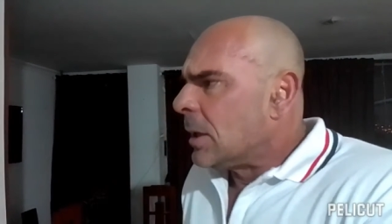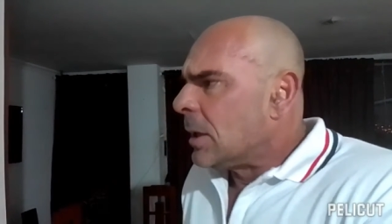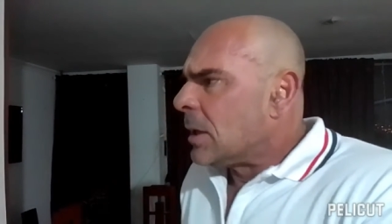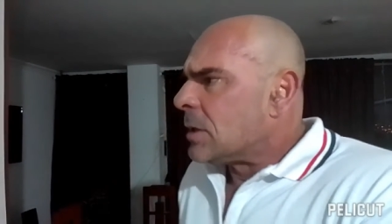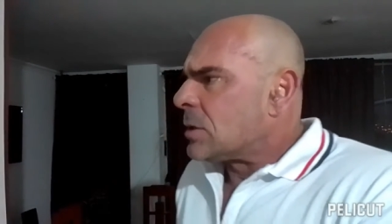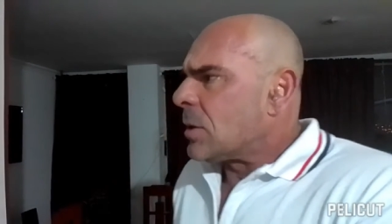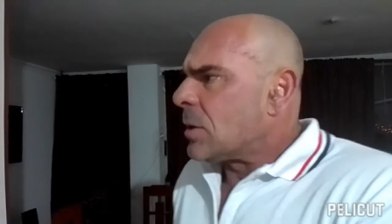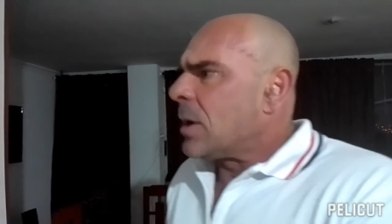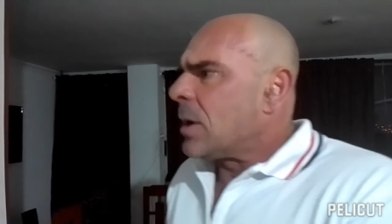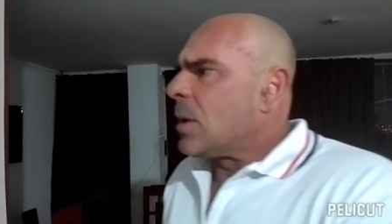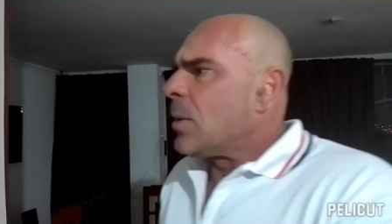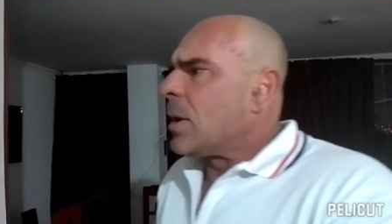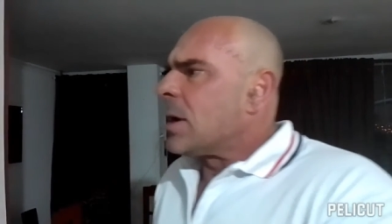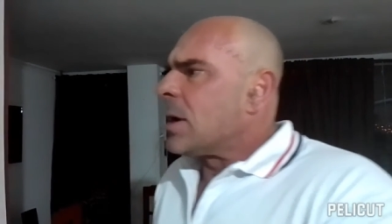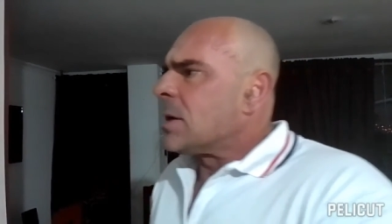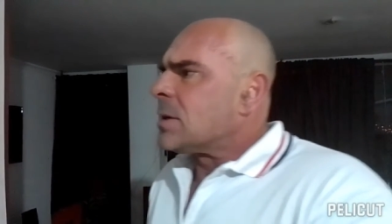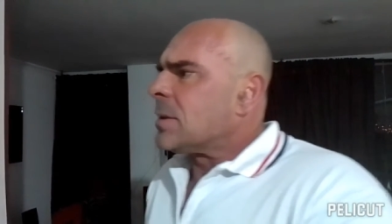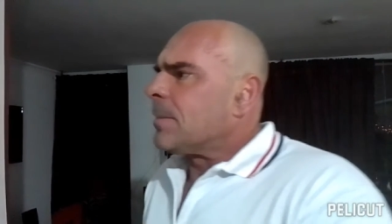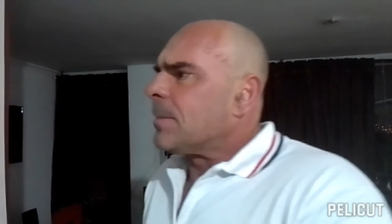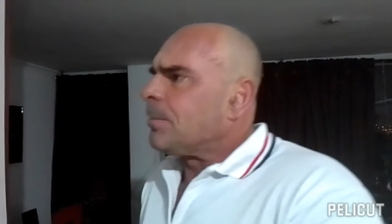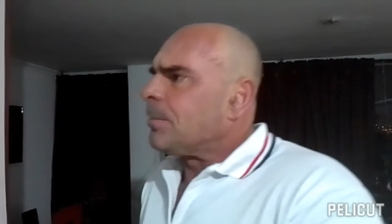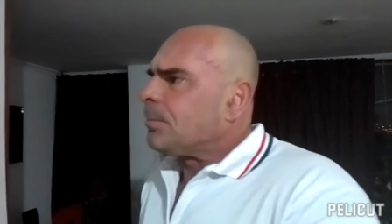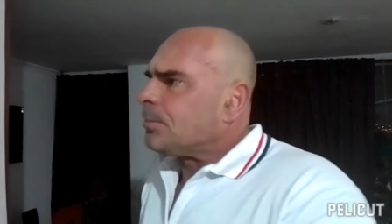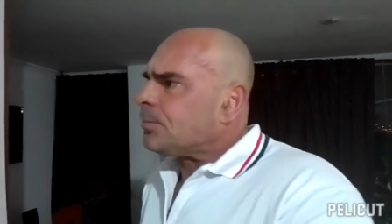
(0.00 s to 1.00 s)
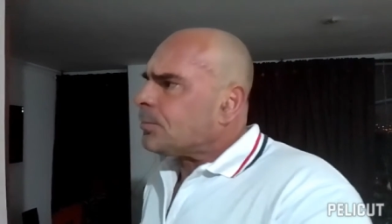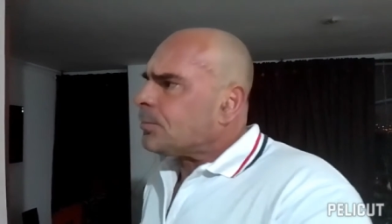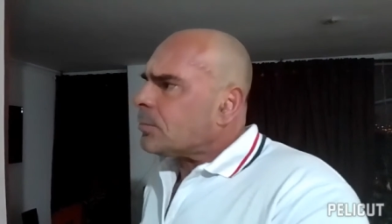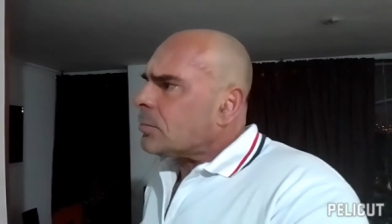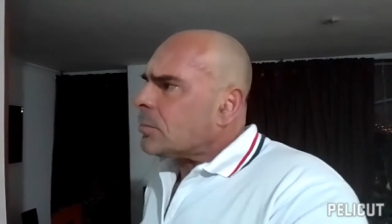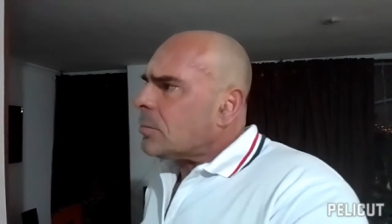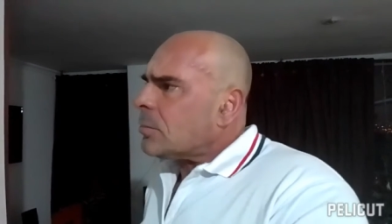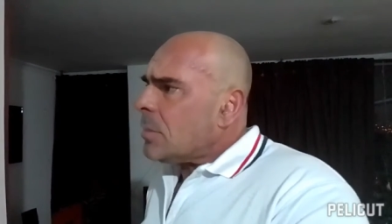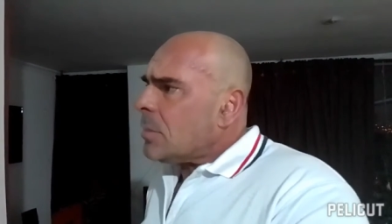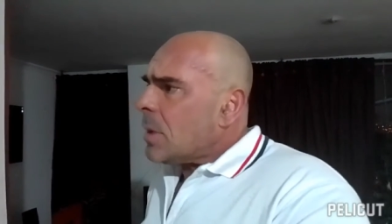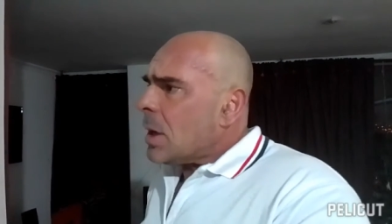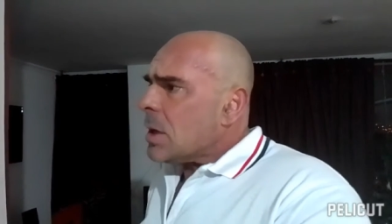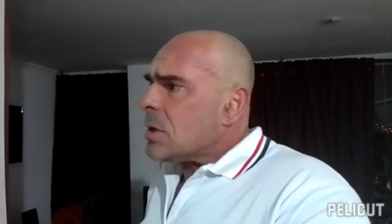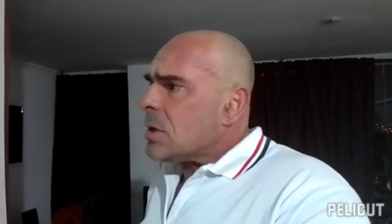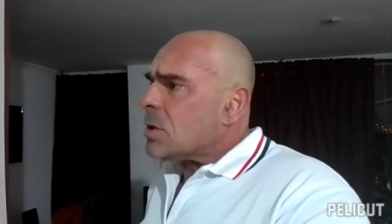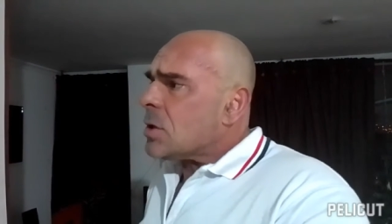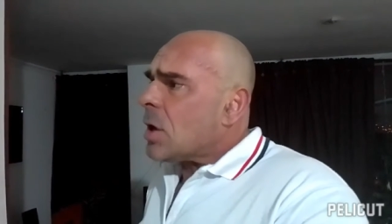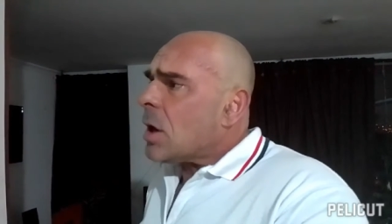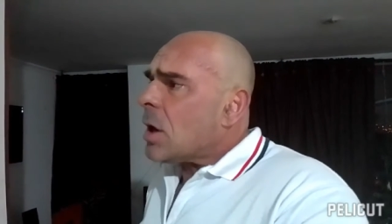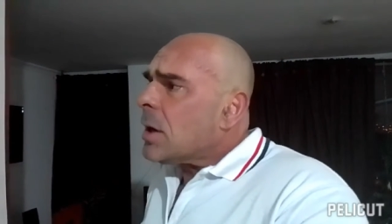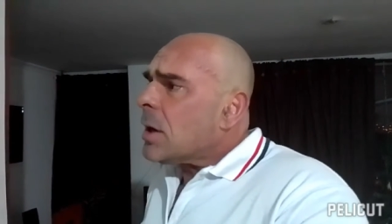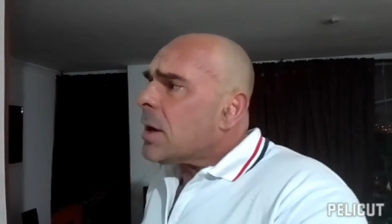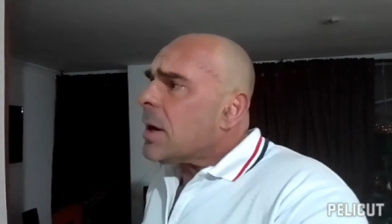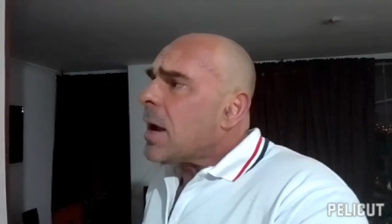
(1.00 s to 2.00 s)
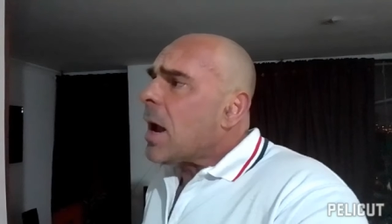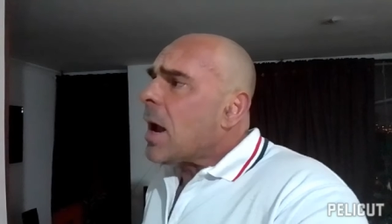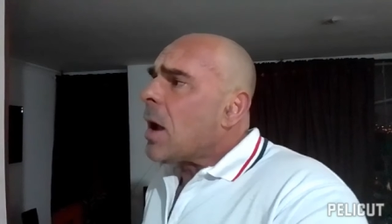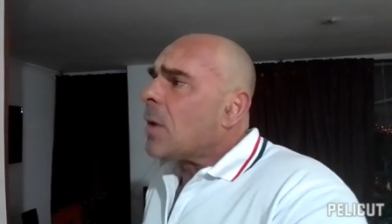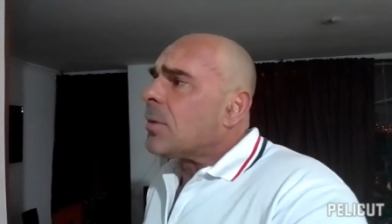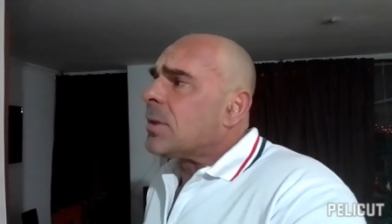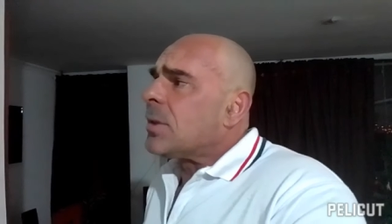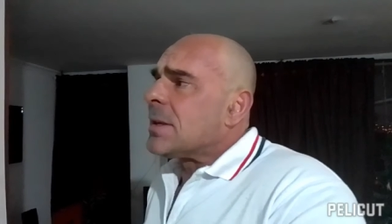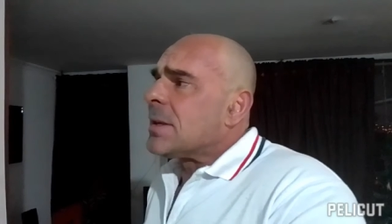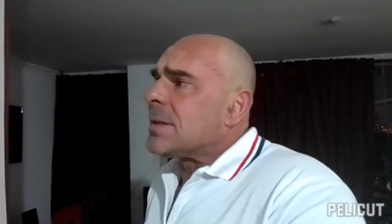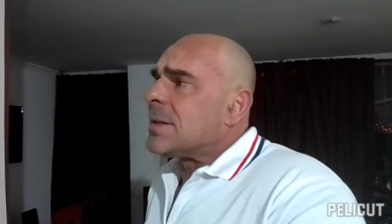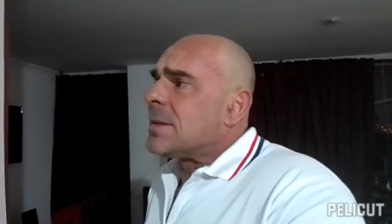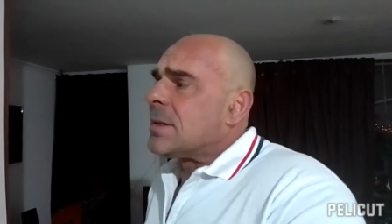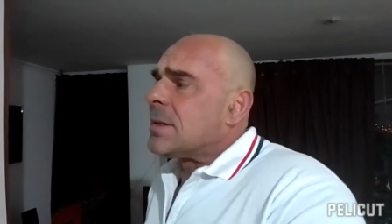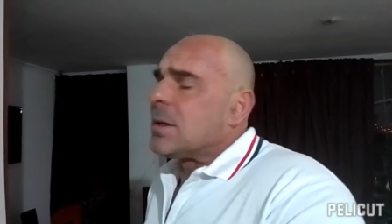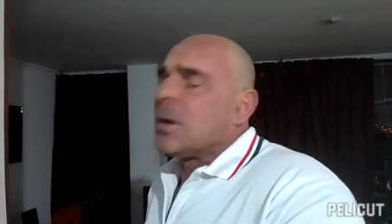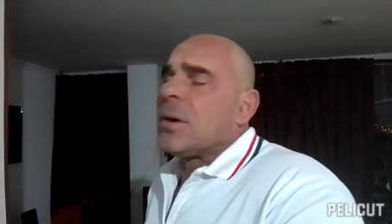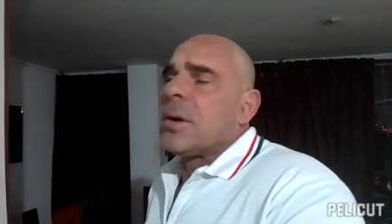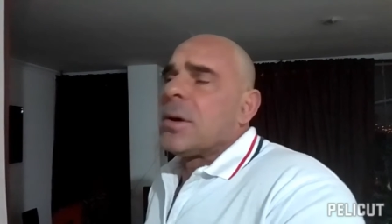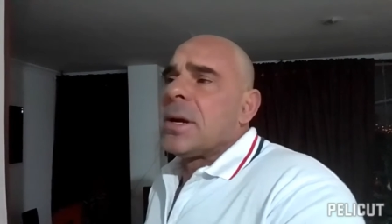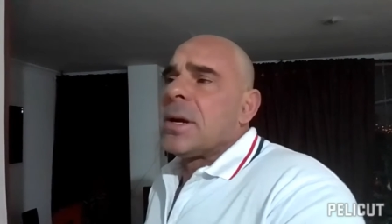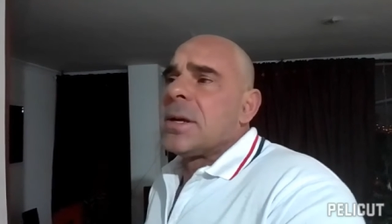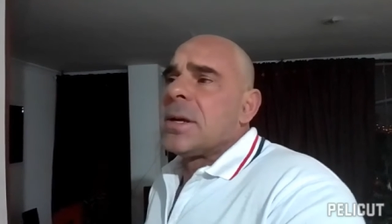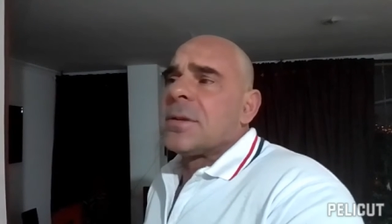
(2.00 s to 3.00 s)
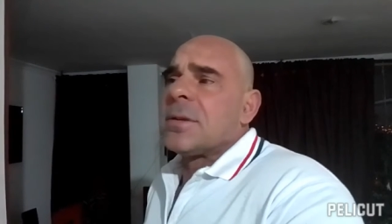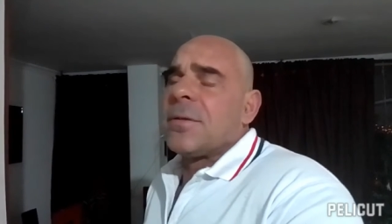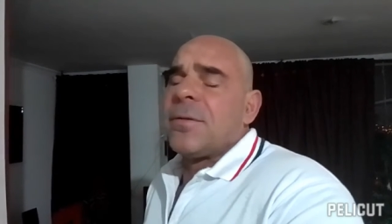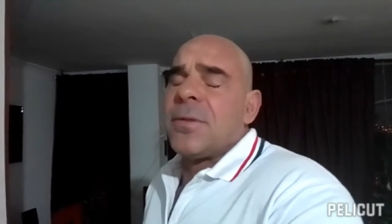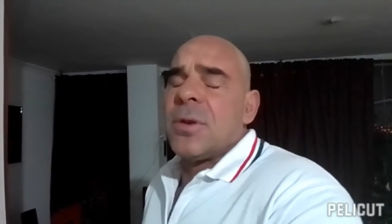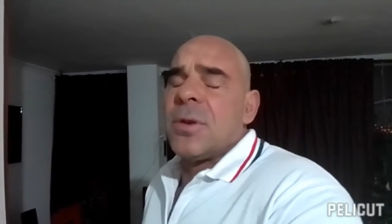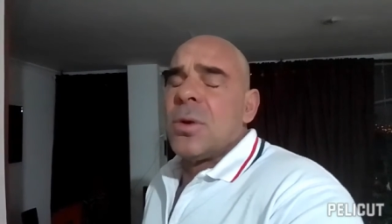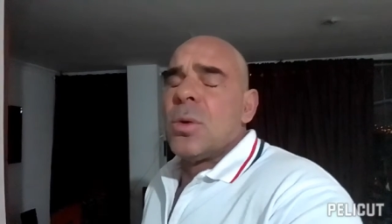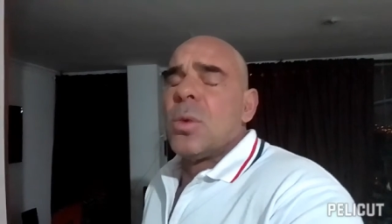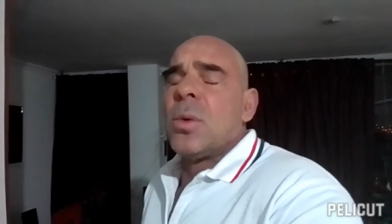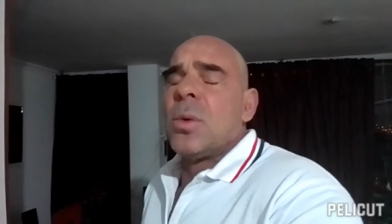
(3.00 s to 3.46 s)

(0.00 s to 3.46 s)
So anyways, started out this series a few